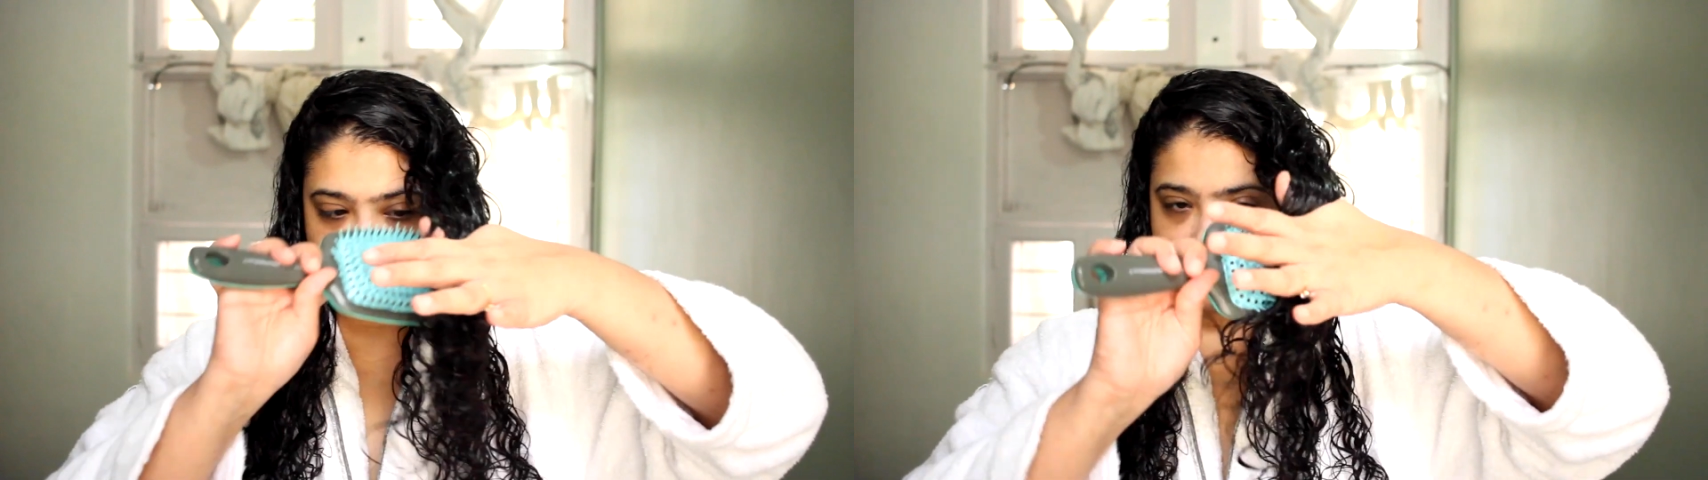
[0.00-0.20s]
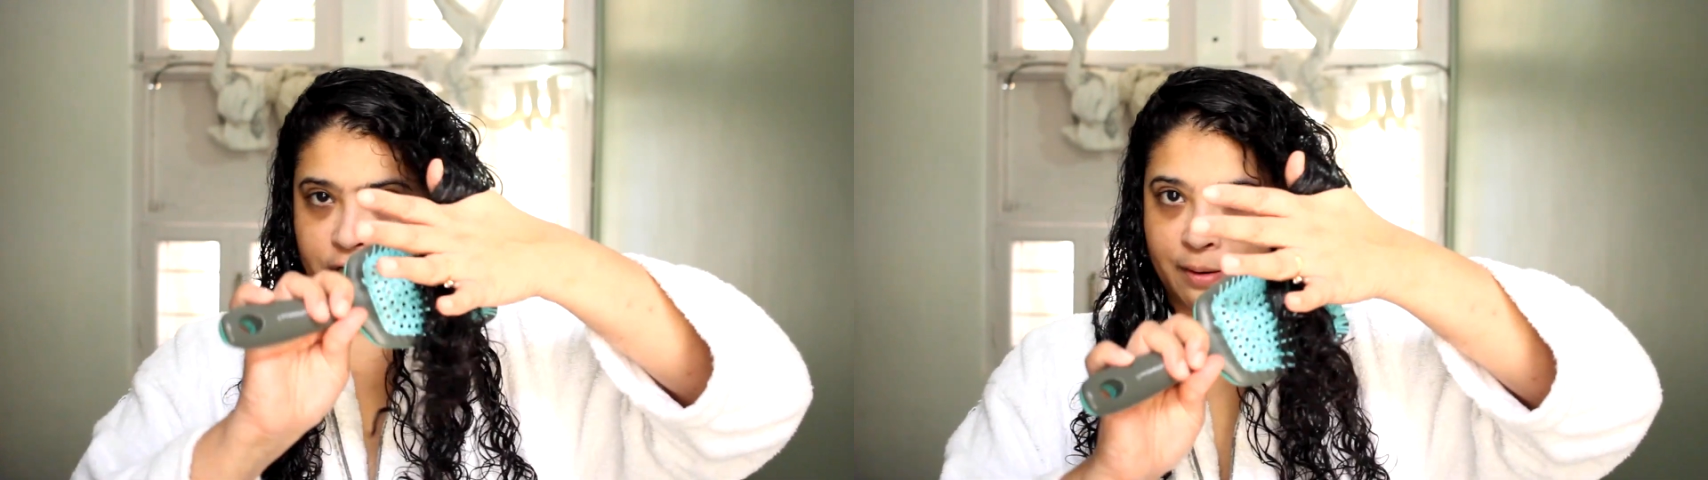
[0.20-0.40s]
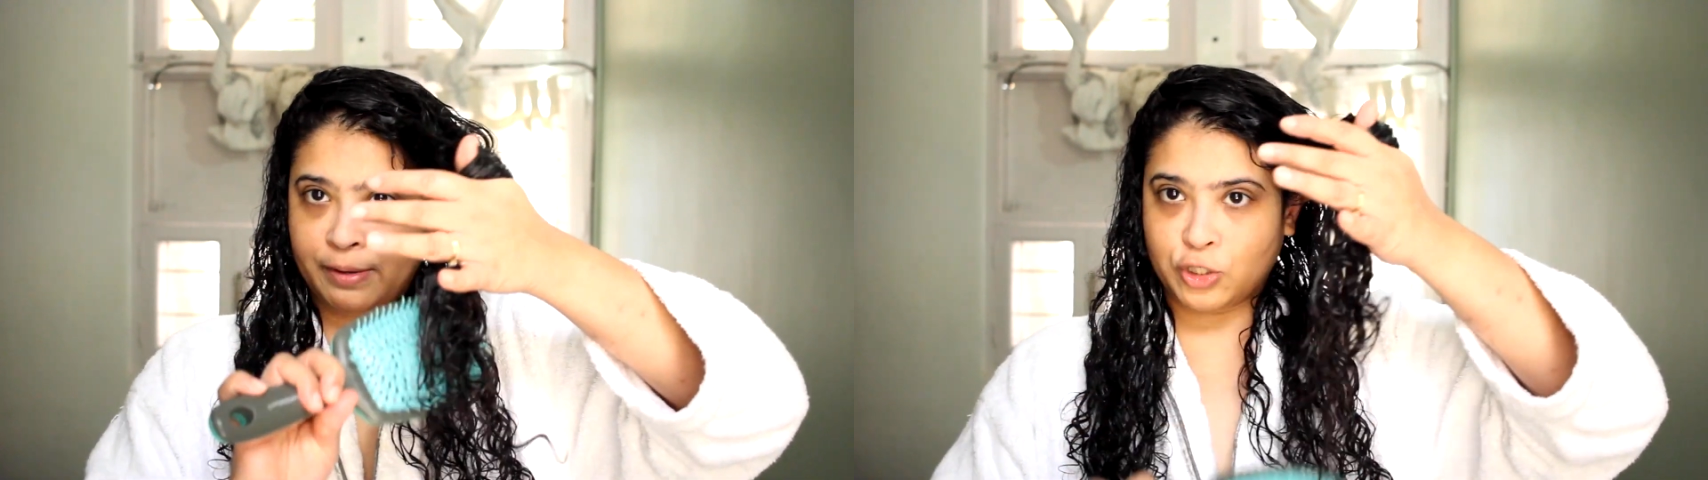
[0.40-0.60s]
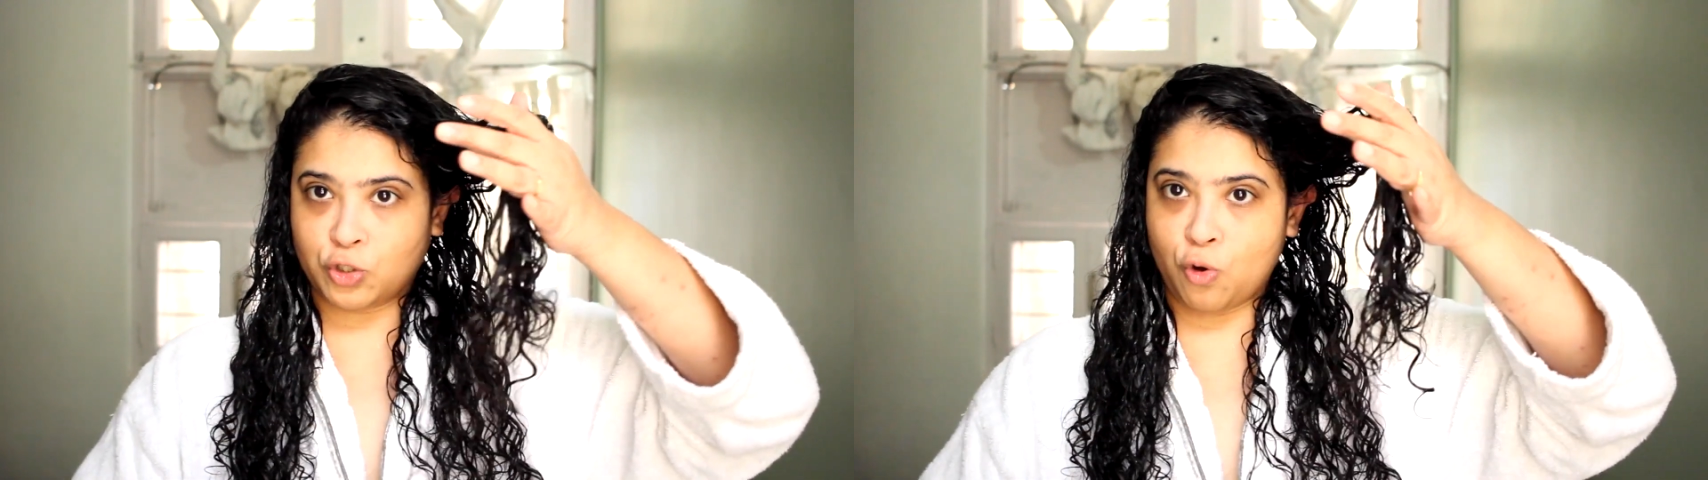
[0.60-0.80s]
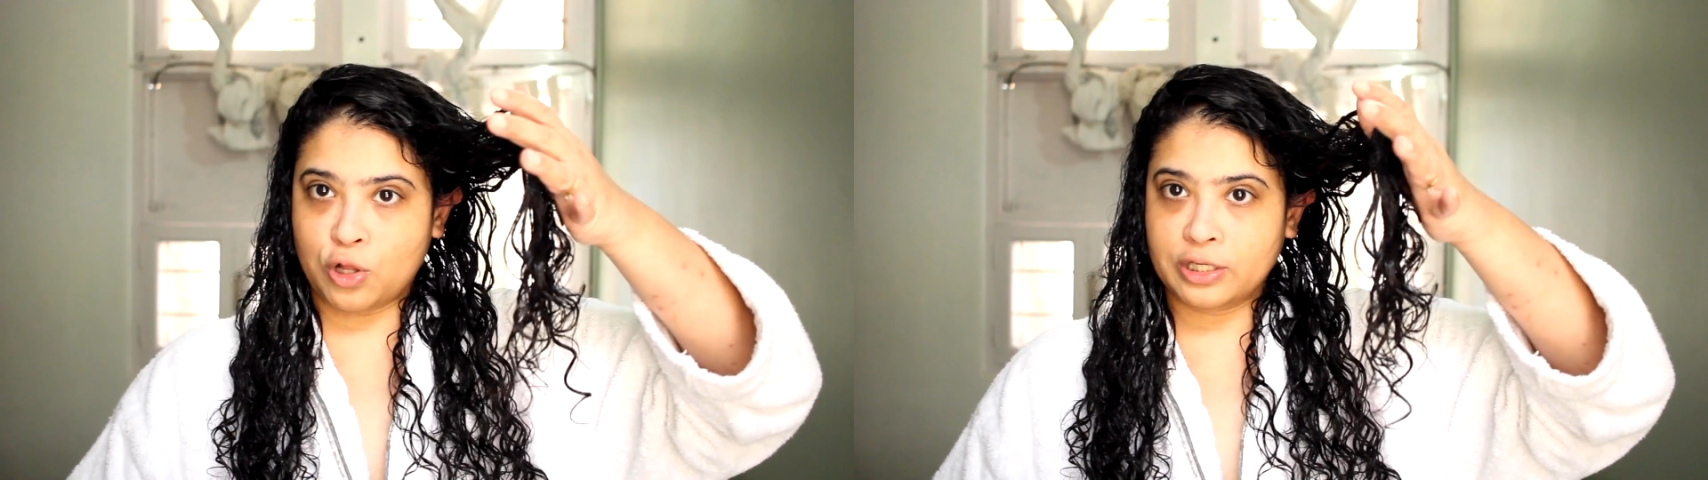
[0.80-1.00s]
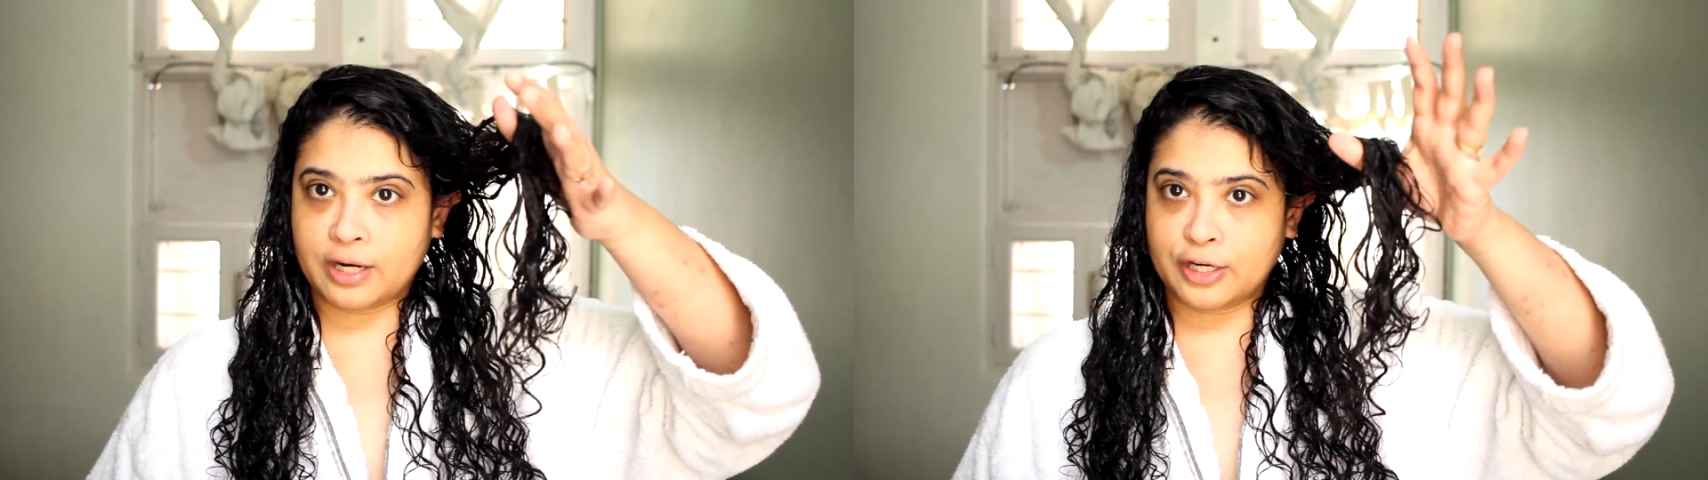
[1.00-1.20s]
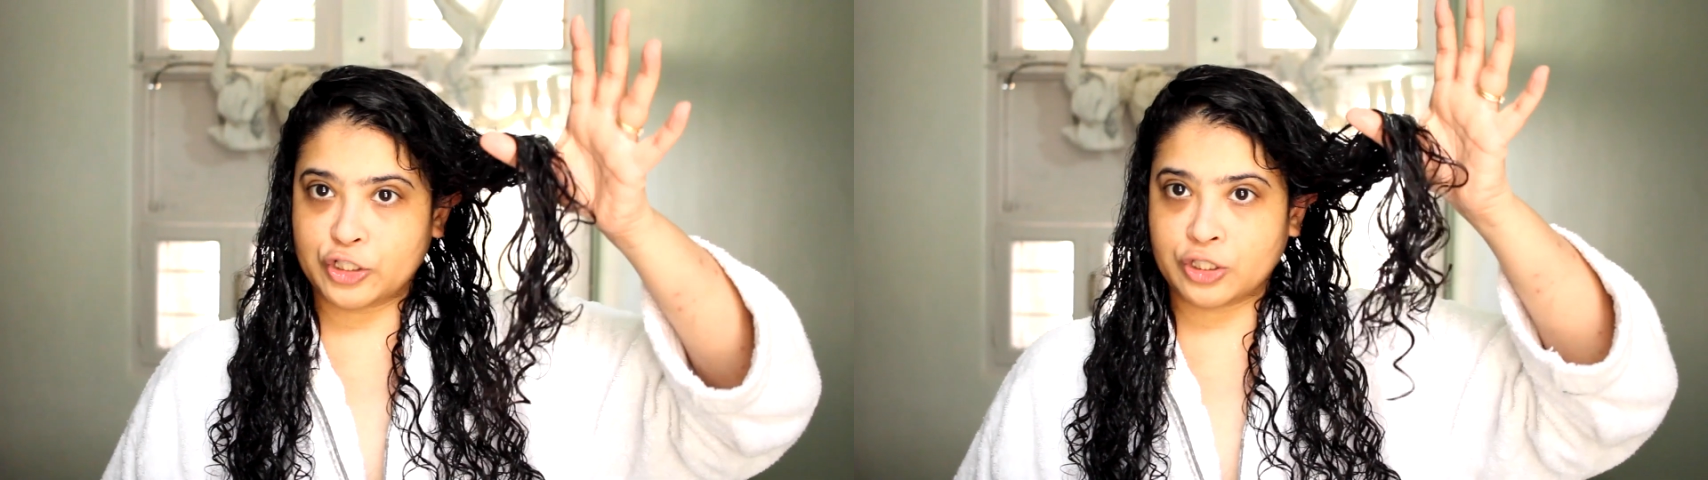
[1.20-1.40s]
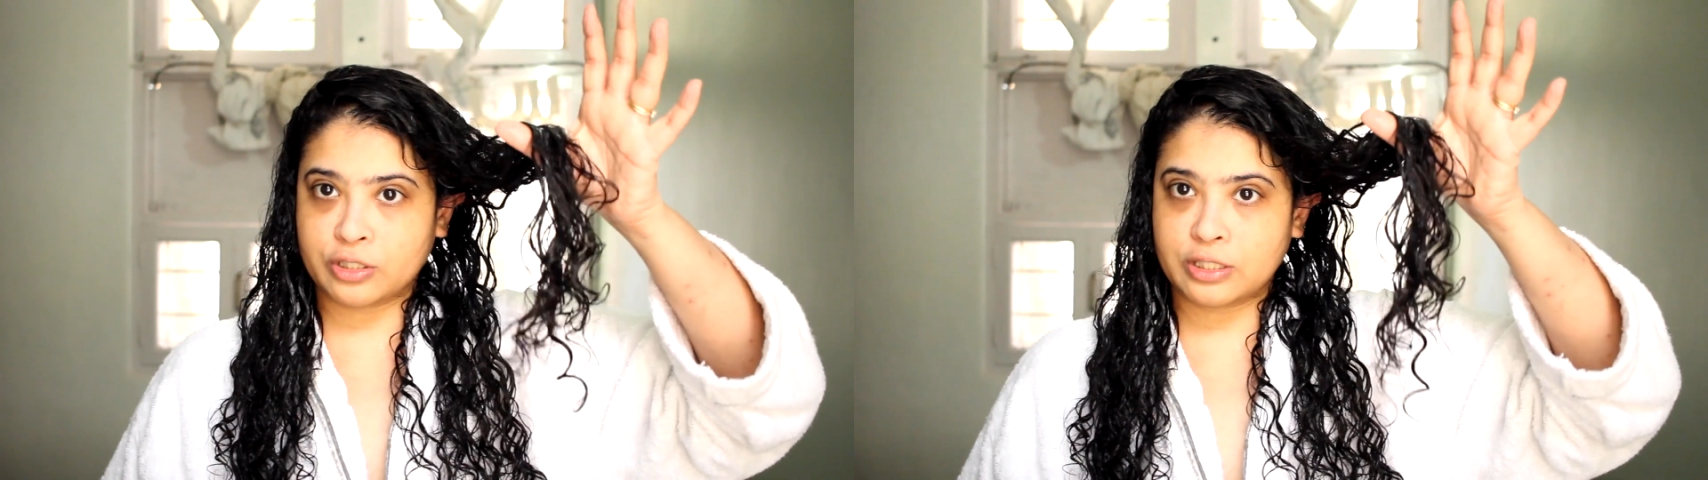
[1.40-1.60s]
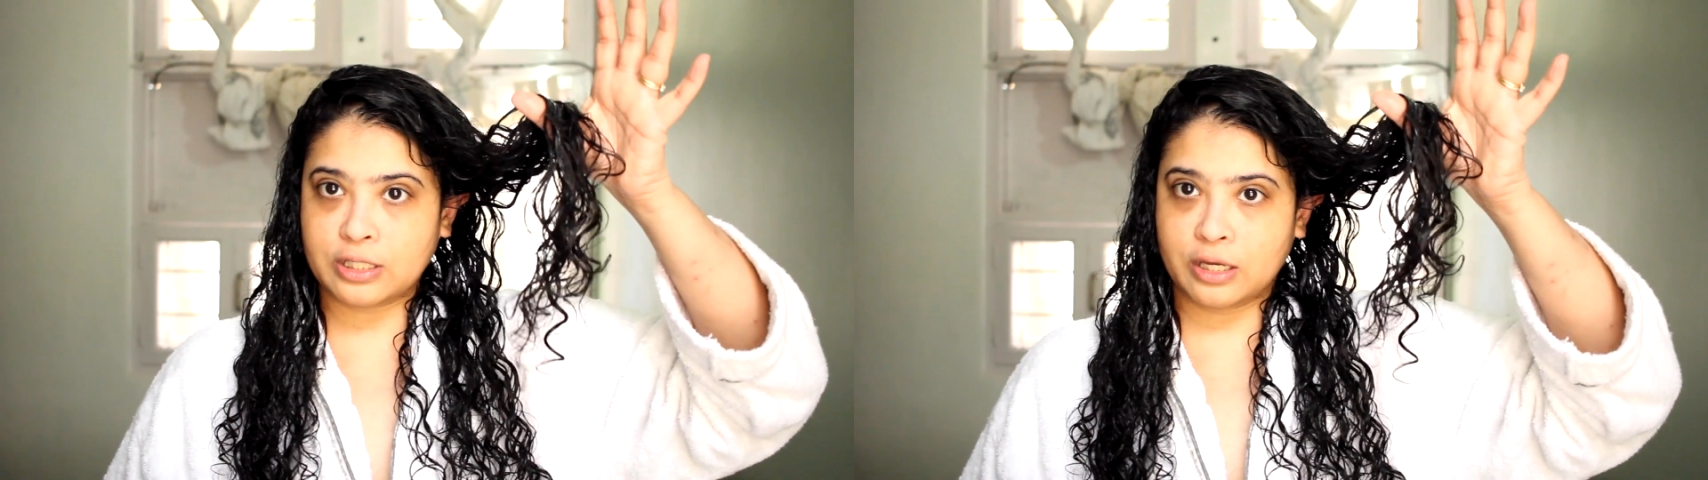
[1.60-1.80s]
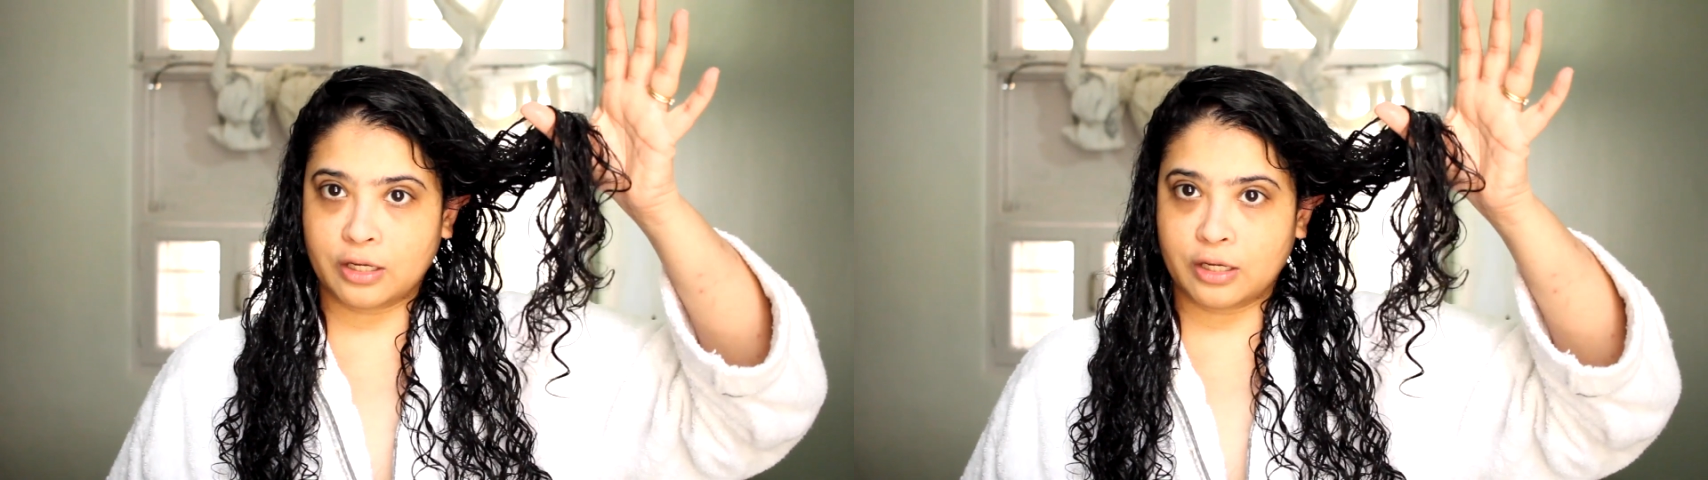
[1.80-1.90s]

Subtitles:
so that I make sure all the conditioners